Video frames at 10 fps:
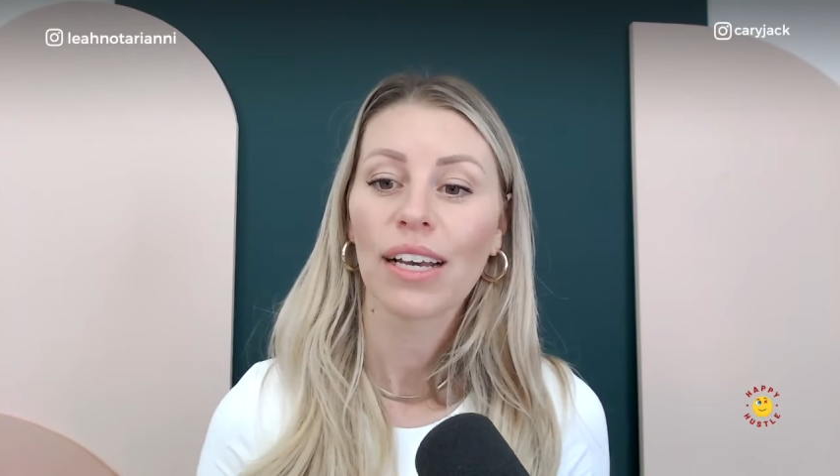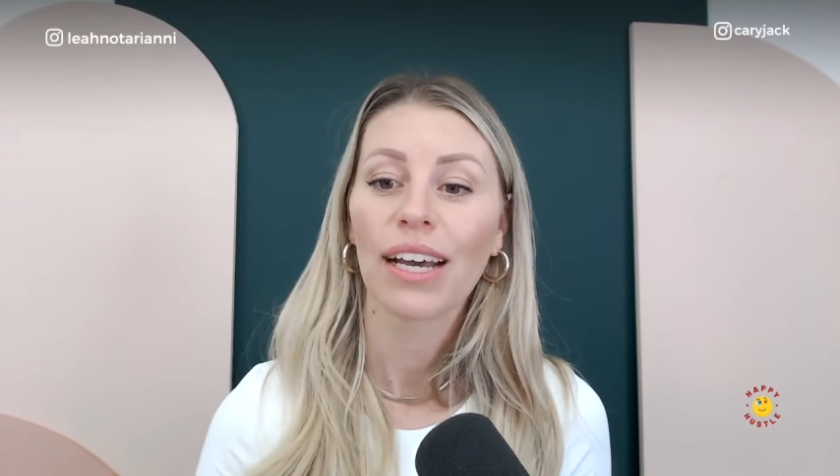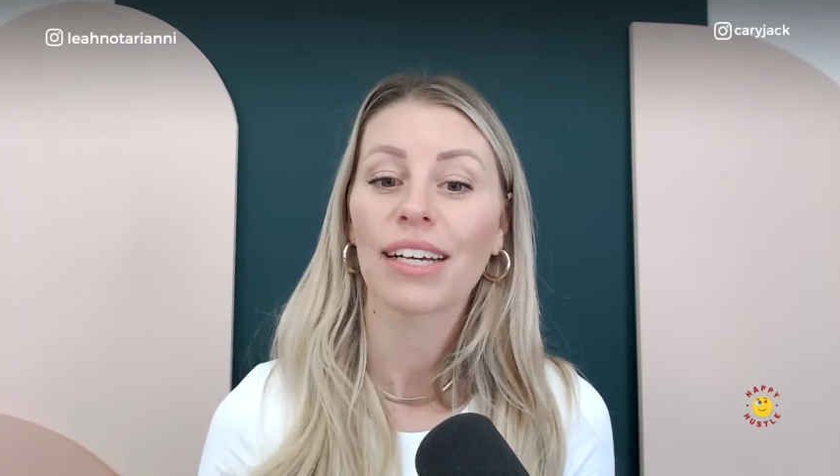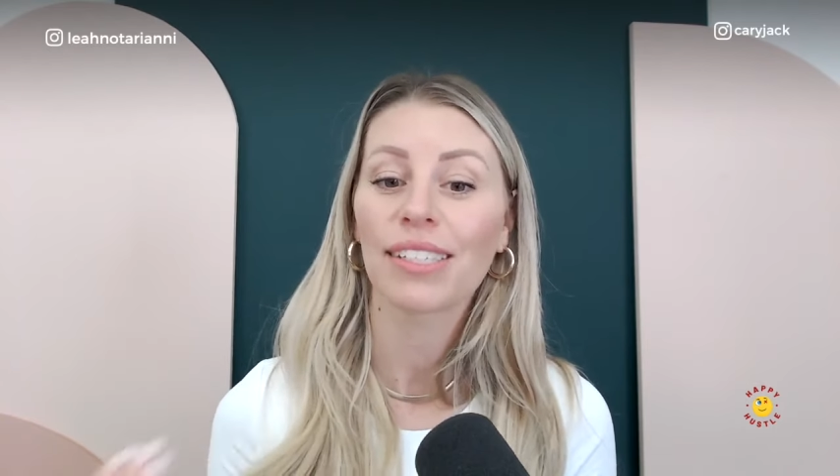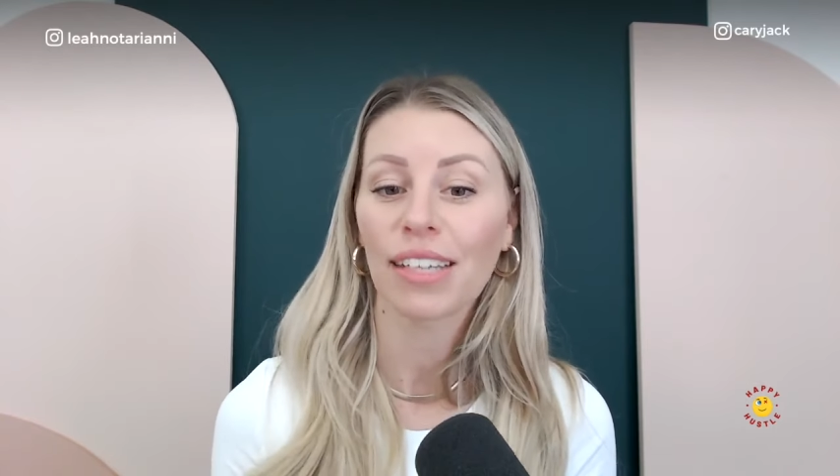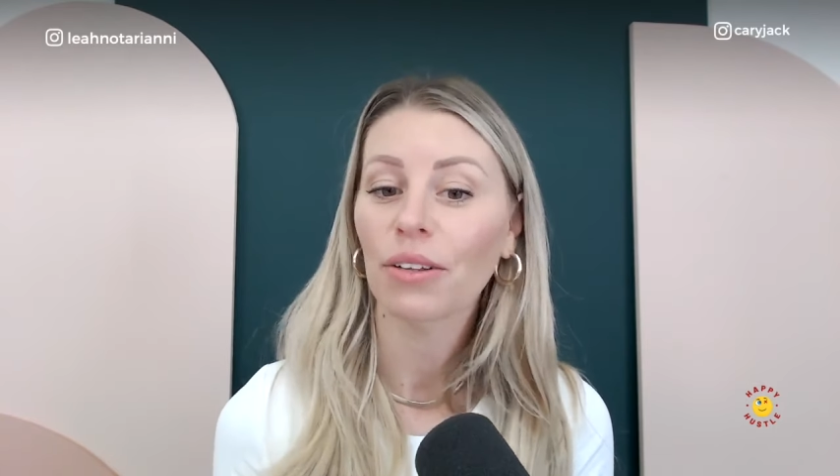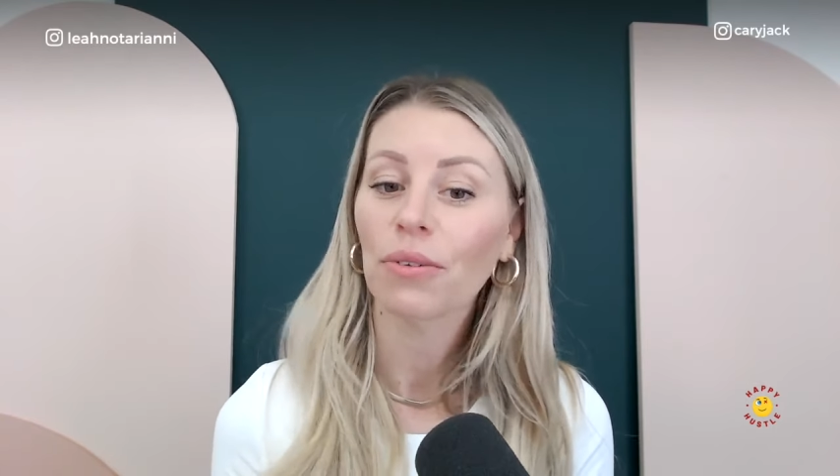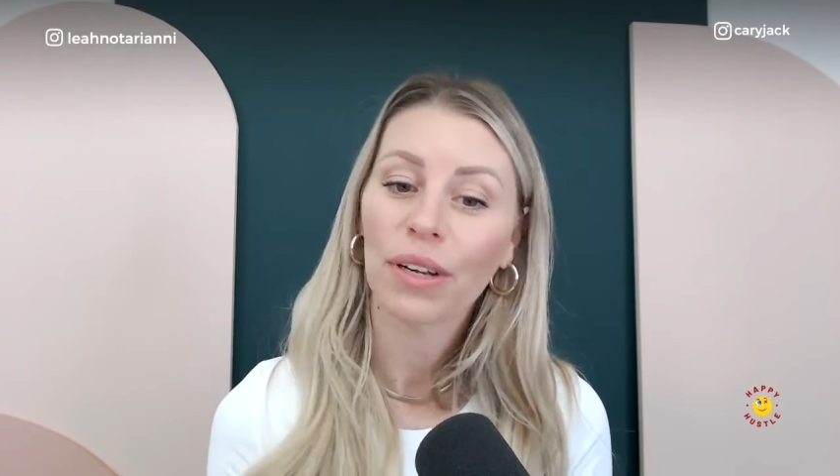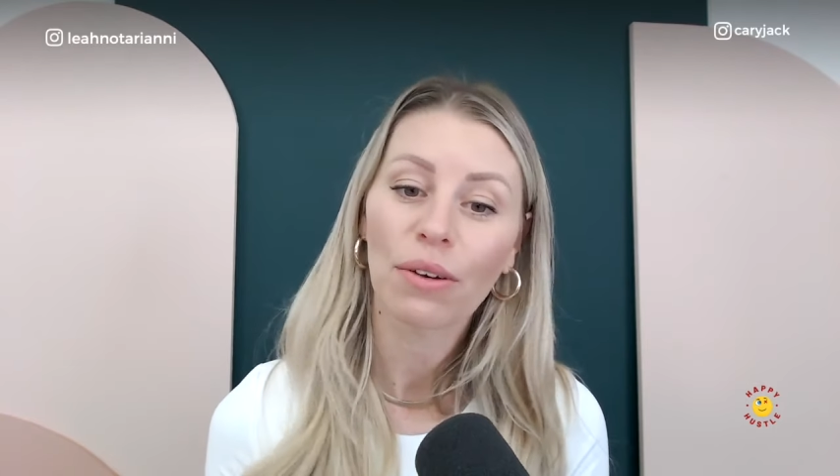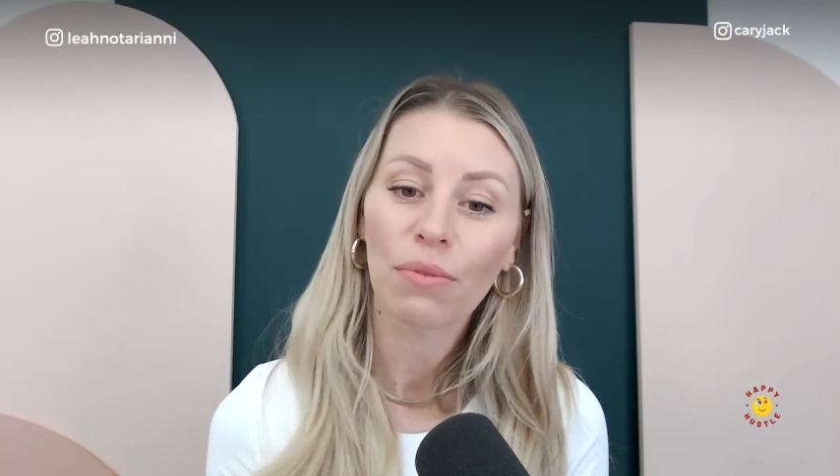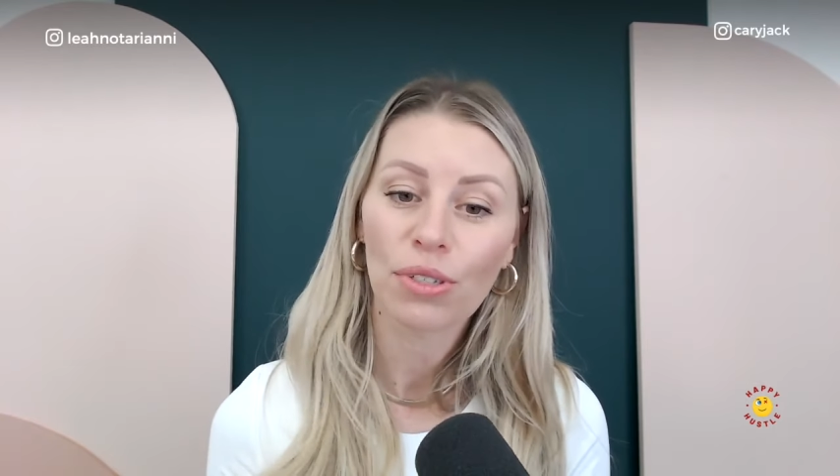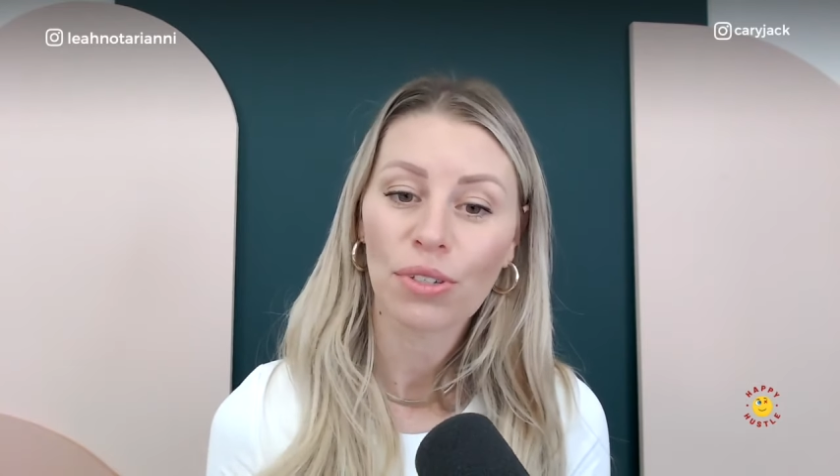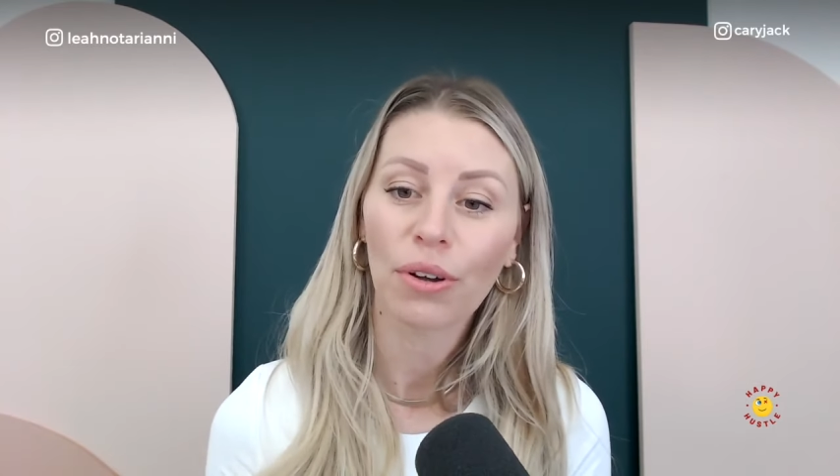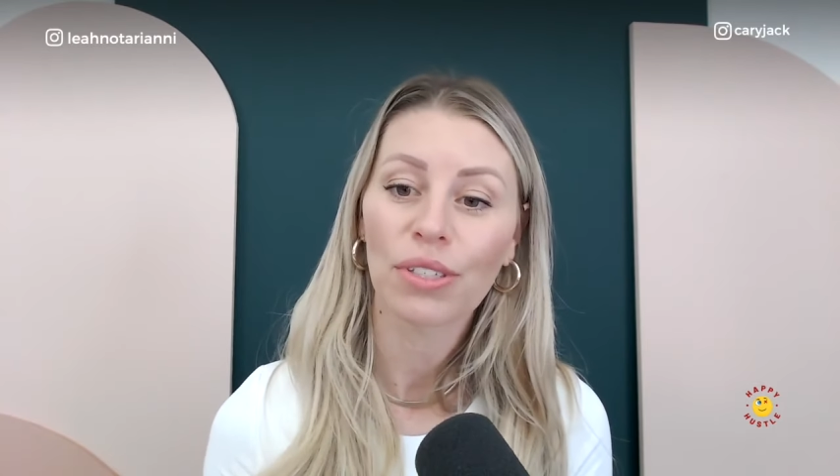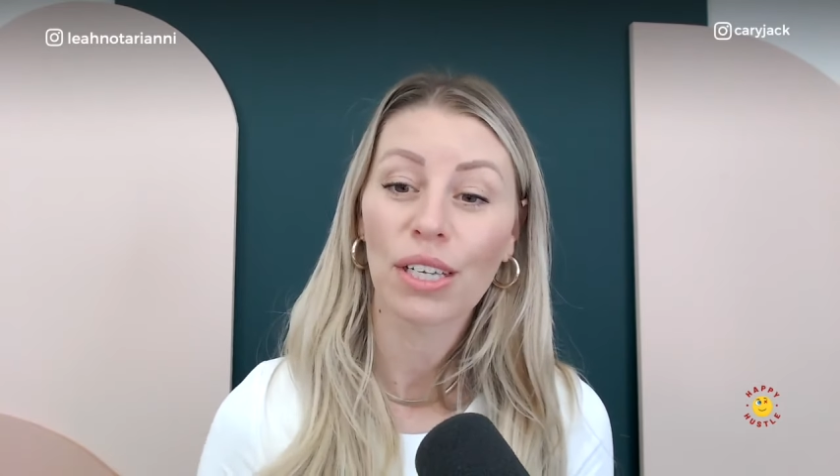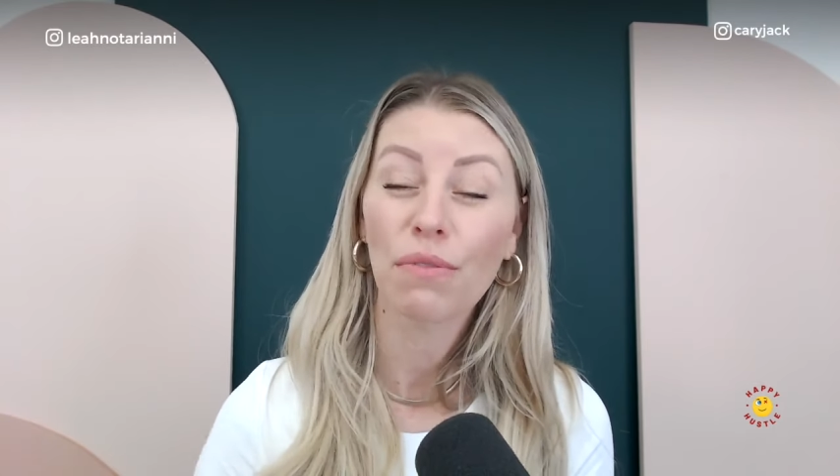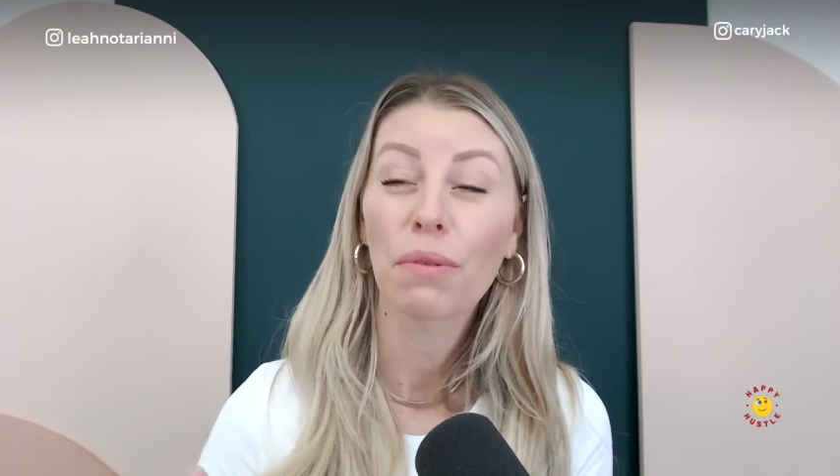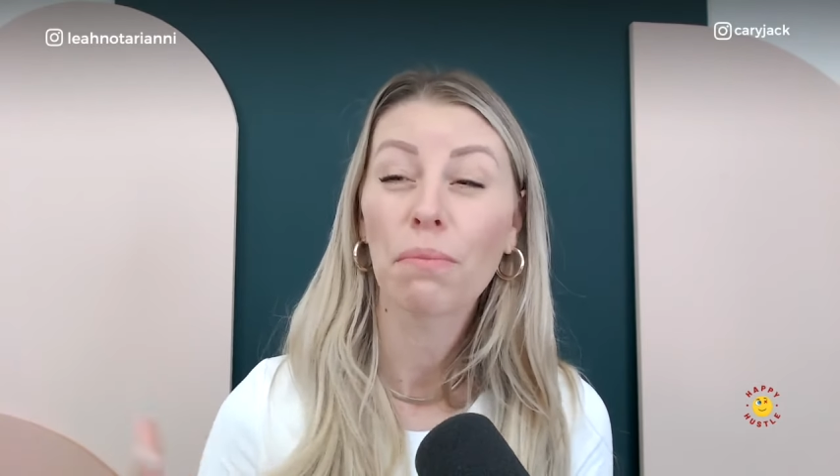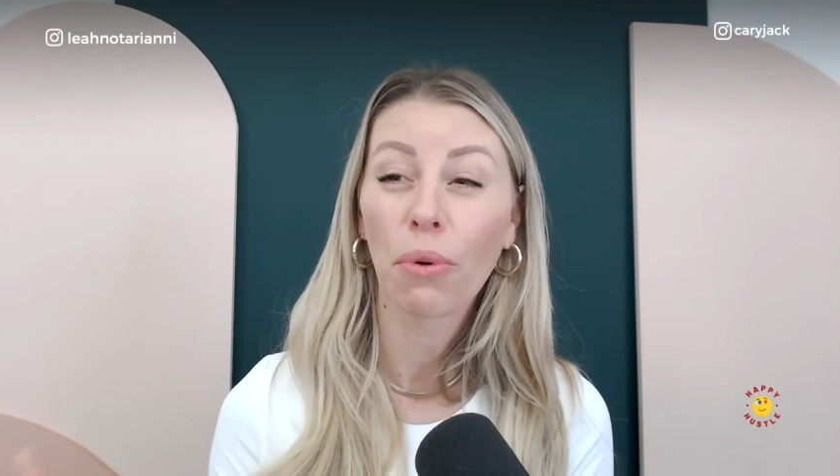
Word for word: accelerated results even